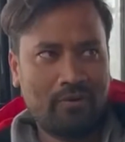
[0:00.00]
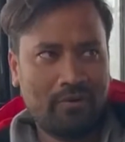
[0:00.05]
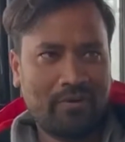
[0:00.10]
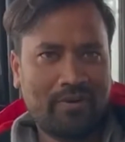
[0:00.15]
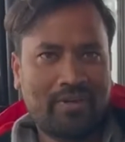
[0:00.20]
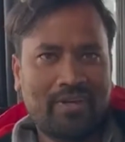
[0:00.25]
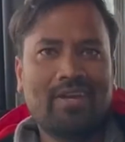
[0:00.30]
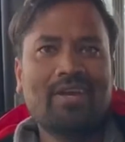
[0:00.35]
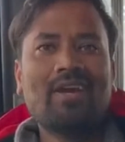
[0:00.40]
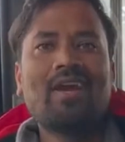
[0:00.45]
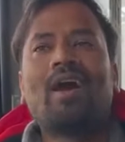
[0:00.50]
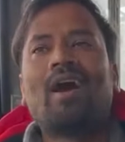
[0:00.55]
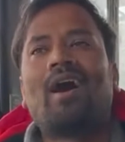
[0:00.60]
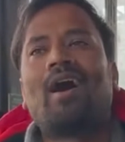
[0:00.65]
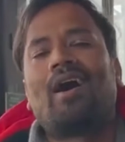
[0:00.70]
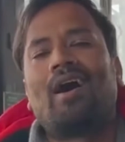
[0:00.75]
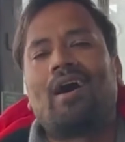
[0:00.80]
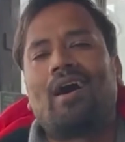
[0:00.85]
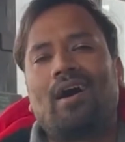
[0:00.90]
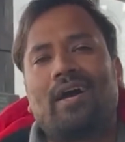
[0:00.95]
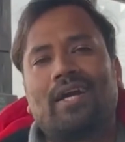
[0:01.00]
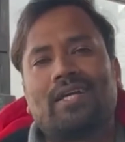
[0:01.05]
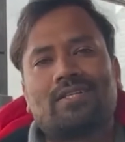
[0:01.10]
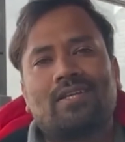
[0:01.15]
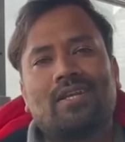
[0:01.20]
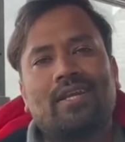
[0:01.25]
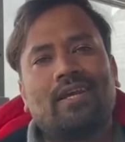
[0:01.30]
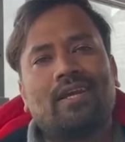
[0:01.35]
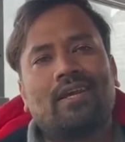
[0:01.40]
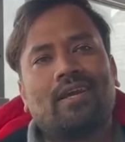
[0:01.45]
Okay, uh,
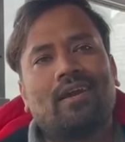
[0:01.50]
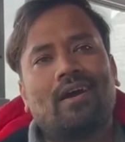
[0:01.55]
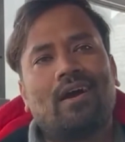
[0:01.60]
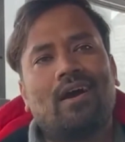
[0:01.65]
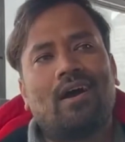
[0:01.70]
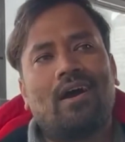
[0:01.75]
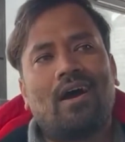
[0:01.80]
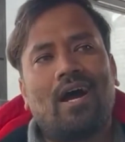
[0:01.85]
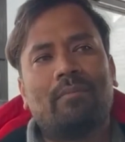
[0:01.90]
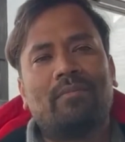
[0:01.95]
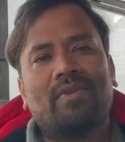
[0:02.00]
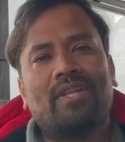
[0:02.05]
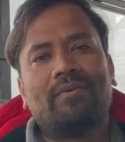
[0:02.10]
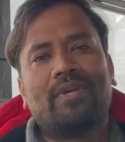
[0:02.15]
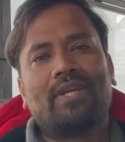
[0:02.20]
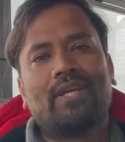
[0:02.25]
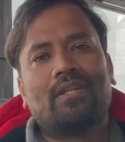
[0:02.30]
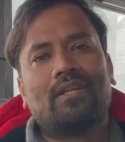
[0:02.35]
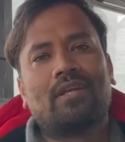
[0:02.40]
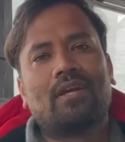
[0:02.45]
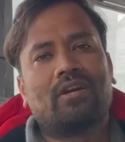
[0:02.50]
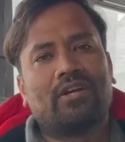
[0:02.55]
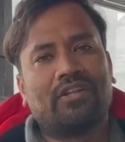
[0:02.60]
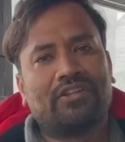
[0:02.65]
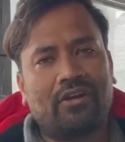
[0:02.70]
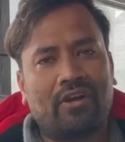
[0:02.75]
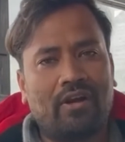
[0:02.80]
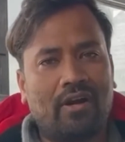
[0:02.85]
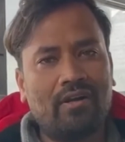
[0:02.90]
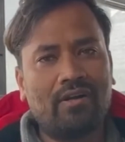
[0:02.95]
actually I'm living in
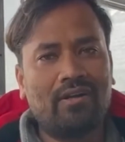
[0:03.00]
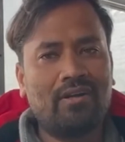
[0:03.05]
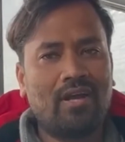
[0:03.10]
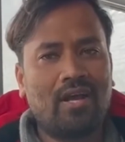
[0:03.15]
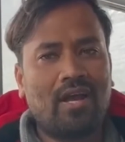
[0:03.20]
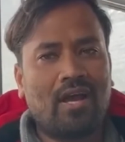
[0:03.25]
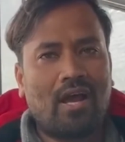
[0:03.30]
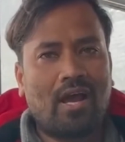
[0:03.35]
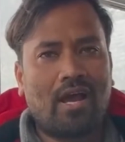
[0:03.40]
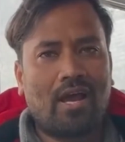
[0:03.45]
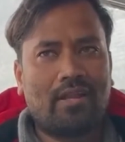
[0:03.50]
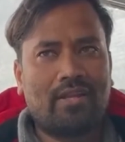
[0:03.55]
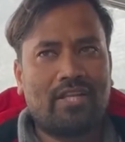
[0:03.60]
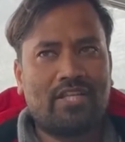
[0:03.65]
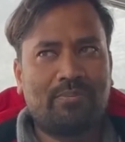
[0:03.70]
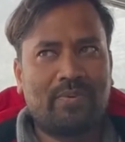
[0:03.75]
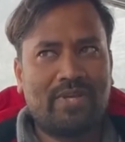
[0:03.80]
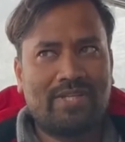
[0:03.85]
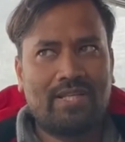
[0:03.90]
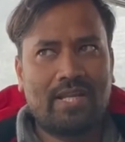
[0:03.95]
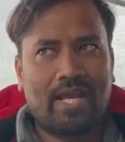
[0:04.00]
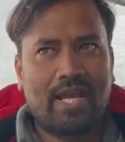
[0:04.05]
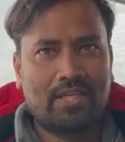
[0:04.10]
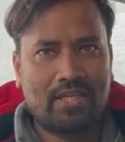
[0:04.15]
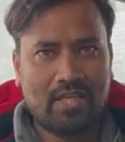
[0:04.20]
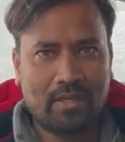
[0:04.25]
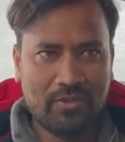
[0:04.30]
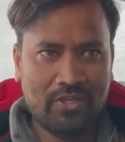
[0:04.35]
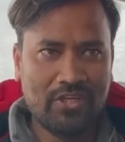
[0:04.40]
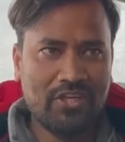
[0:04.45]
Qatar, and especially I
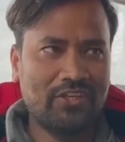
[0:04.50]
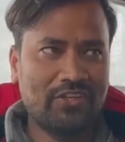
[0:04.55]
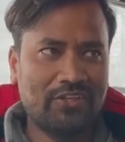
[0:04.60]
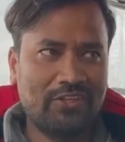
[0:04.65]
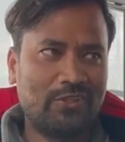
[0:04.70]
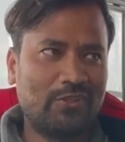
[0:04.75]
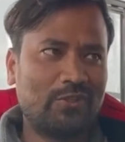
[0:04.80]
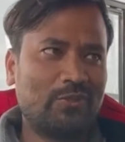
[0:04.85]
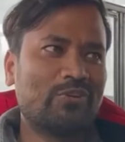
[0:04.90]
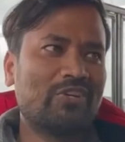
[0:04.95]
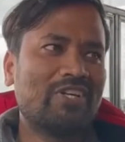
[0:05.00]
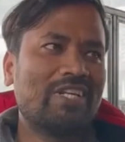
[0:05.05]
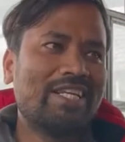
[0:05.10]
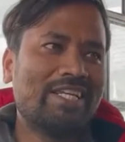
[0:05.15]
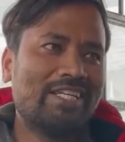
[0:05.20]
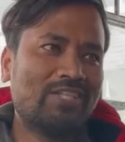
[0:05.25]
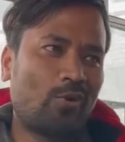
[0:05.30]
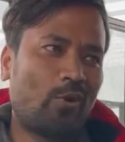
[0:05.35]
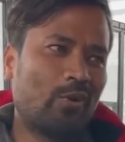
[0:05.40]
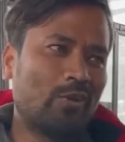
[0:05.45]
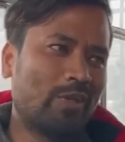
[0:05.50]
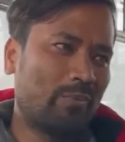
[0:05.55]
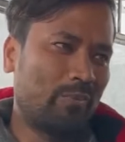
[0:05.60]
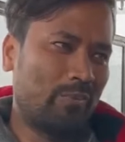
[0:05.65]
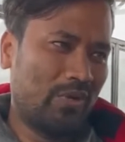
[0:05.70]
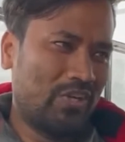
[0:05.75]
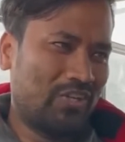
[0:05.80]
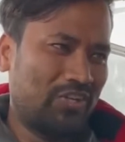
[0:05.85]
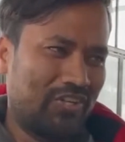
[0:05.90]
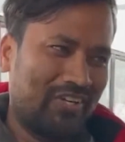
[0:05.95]
came here to release all the
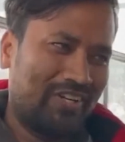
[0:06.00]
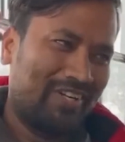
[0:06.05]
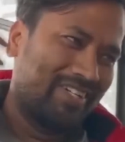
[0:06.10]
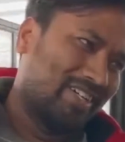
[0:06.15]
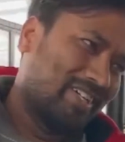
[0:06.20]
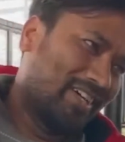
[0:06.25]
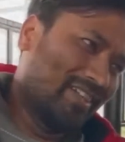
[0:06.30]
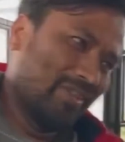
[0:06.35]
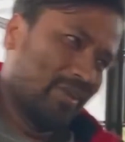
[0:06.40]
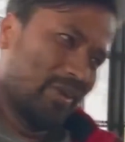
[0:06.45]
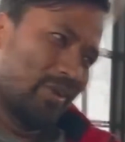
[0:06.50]
pressure, the